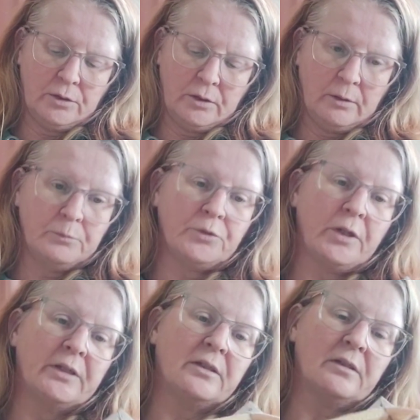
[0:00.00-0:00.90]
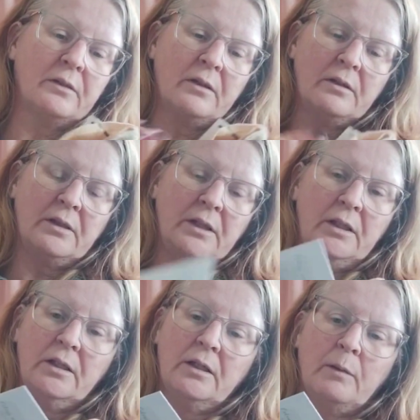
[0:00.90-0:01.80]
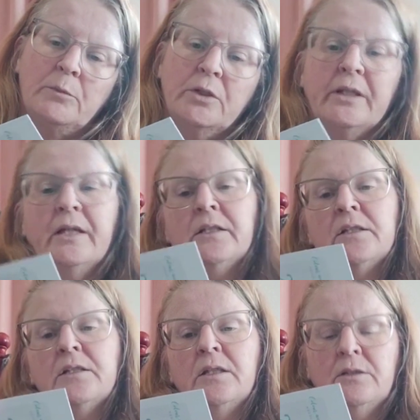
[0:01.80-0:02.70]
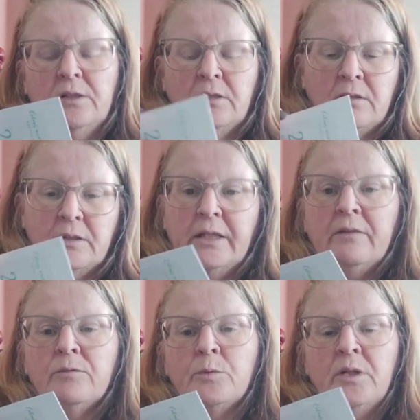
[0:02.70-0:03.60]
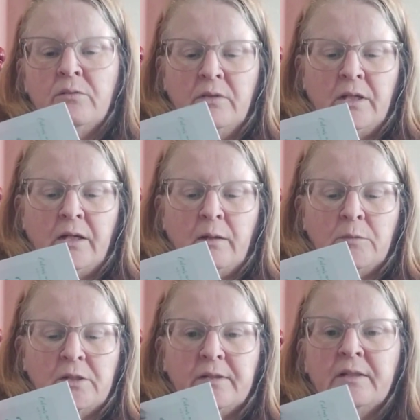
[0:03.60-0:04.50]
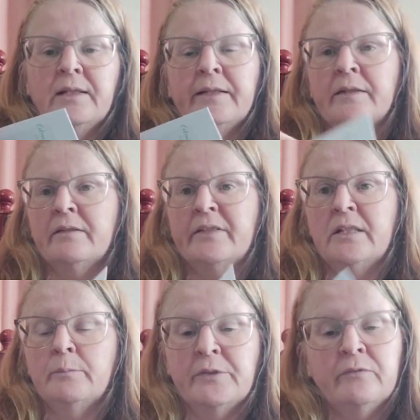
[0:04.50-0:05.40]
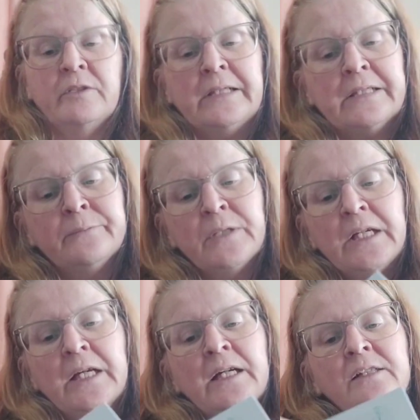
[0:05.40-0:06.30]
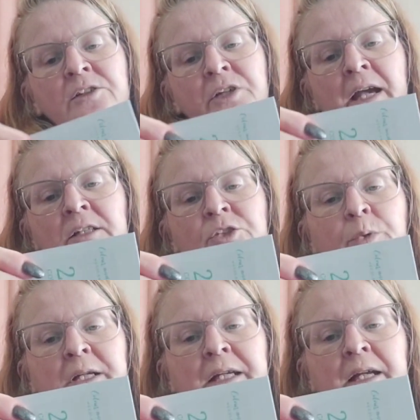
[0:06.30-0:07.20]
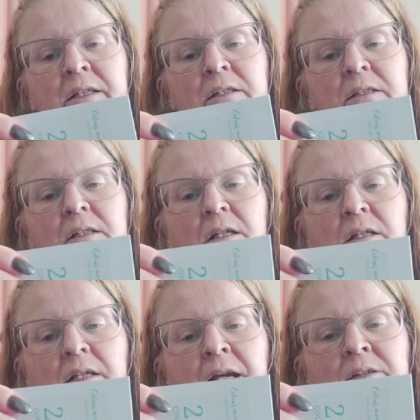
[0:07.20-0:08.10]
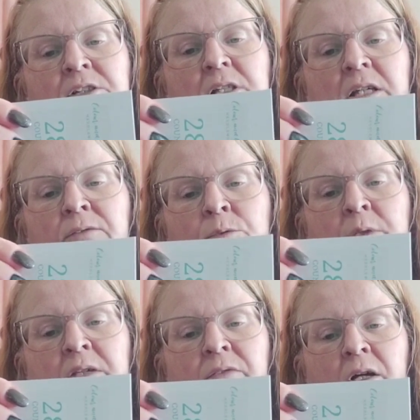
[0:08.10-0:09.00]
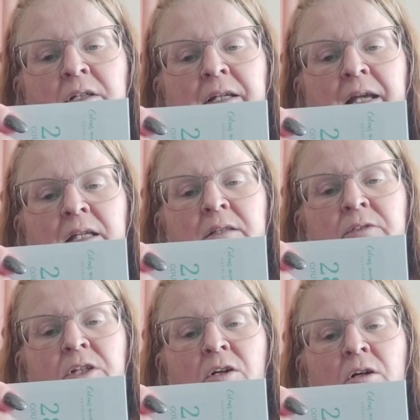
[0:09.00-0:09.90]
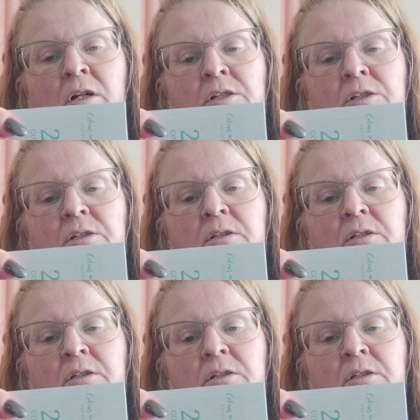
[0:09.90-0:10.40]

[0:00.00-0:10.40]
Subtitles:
I'm trying to think. I'm looking at it. It does look even weave. Yeah, I'm not seeing the little slubs of linen. It's Lugana 28 count even weave on an 1/8 of a yard.